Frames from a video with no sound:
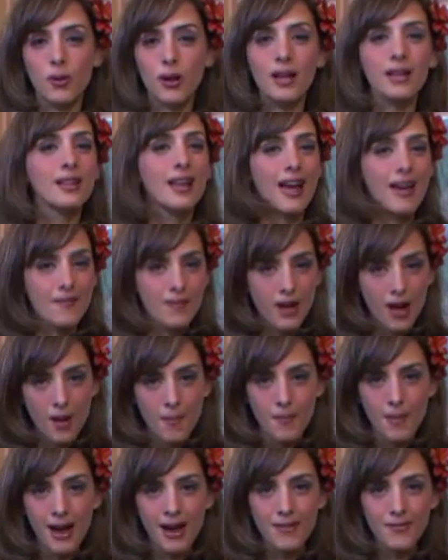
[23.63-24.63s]
Well, I've
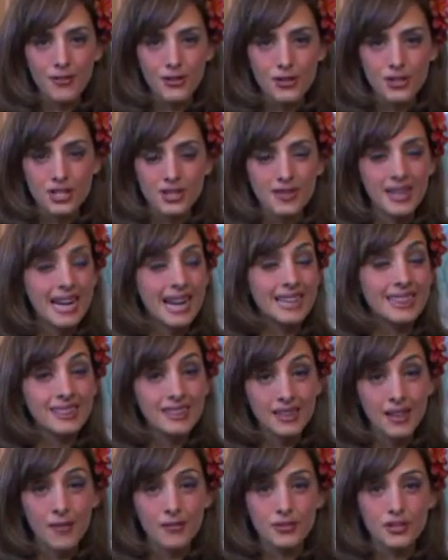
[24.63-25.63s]
got my version that I'd
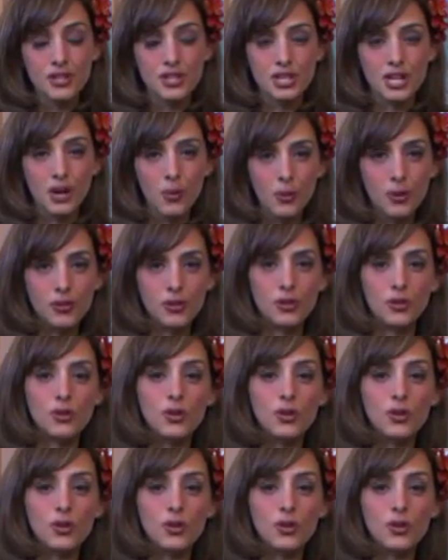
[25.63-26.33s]
love to share with you.